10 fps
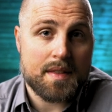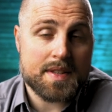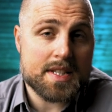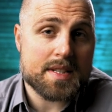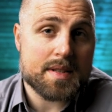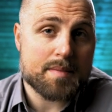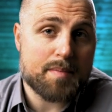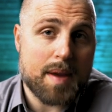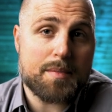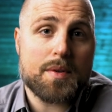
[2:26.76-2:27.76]
This
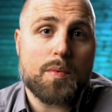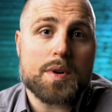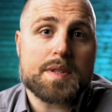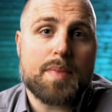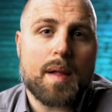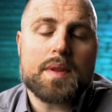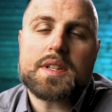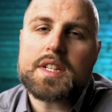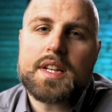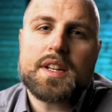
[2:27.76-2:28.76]
paper was
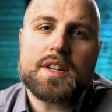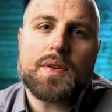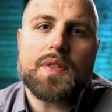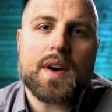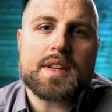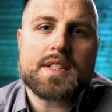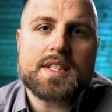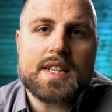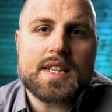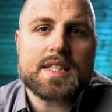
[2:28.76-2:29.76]
published in two thousand
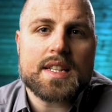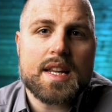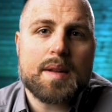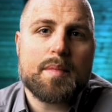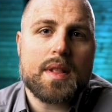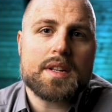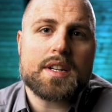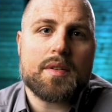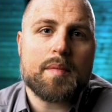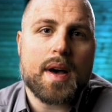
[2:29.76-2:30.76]
six in
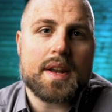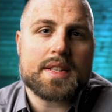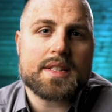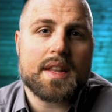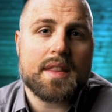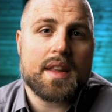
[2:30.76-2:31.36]
Military Medicine.